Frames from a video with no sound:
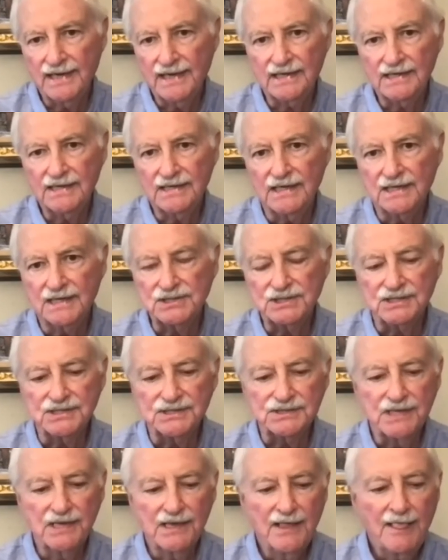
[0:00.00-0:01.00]

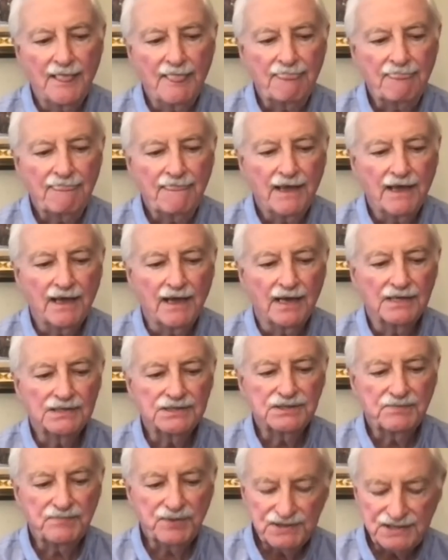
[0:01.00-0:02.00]
conditions.
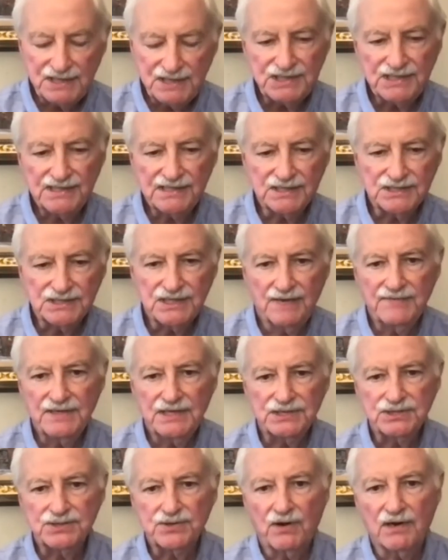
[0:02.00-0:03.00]
to put this into some
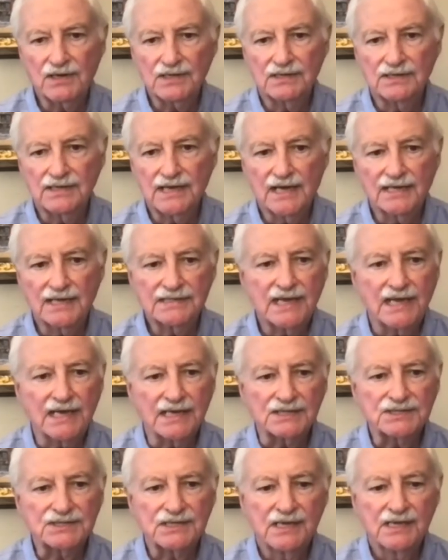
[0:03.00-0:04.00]
historical
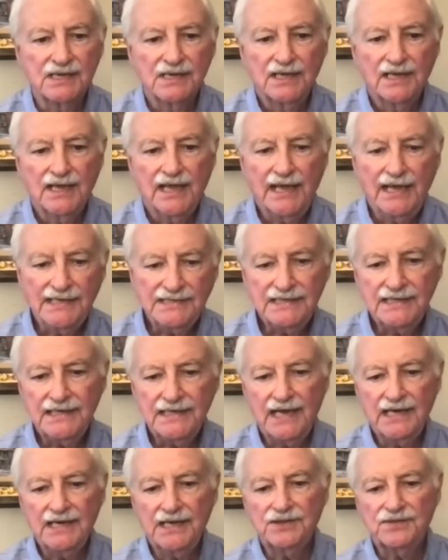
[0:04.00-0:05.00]
context,
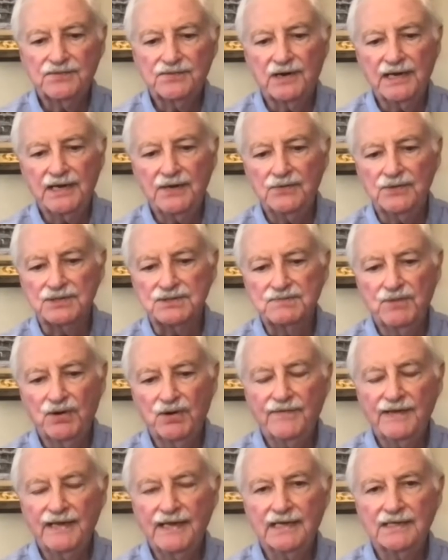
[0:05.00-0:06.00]
1883 was
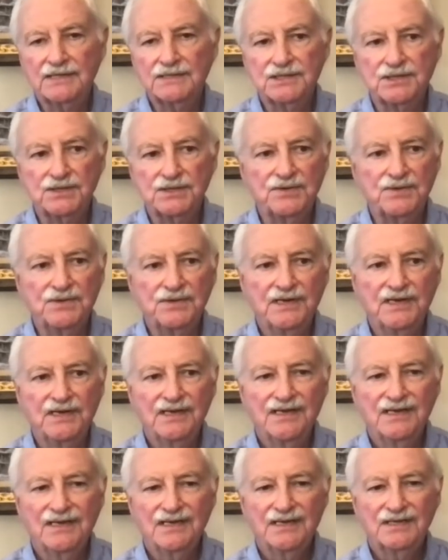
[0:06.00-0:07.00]
moving into
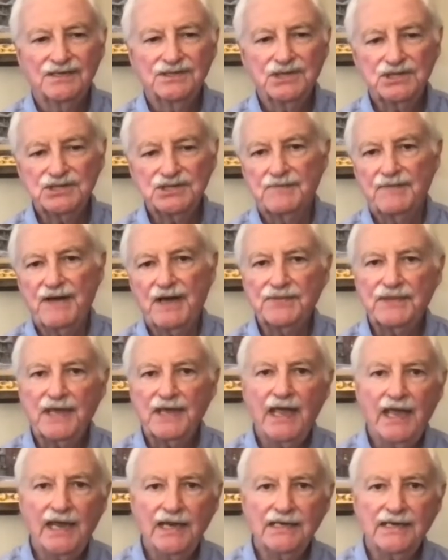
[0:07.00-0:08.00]
just about the
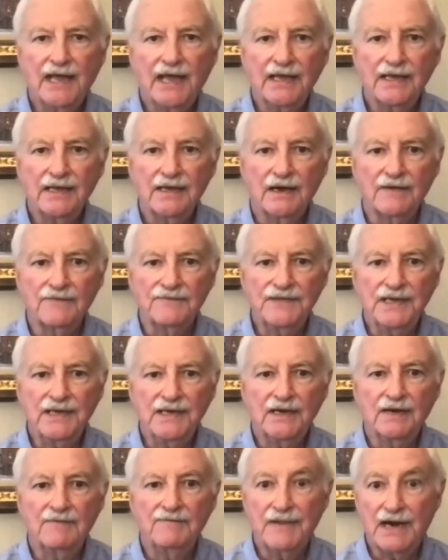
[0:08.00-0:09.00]
heyday of the
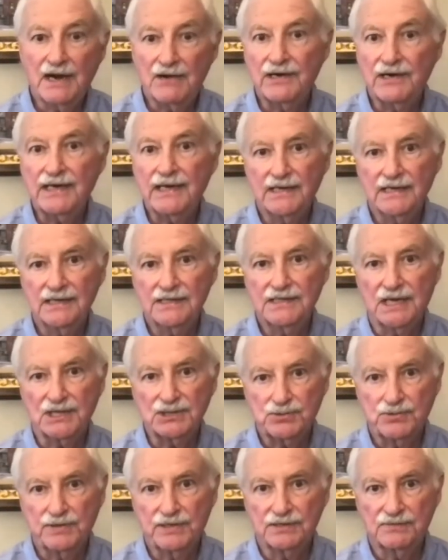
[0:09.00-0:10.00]
American
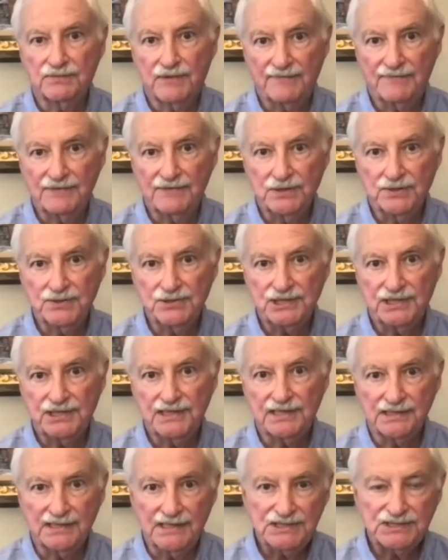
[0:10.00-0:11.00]
Industrial Revolution,
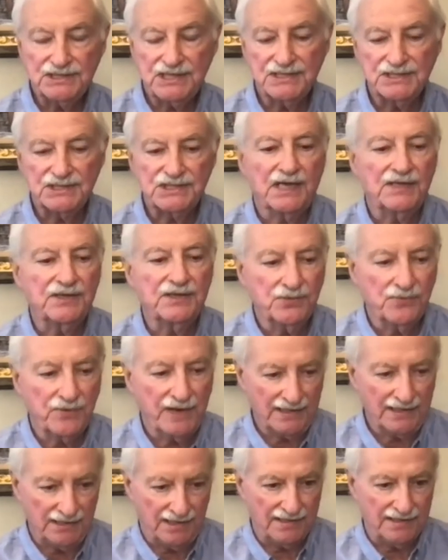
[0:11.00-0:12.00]
at least in southern New
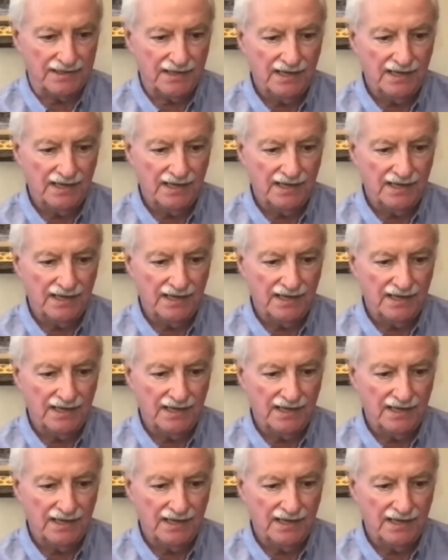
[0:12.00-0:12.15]
England.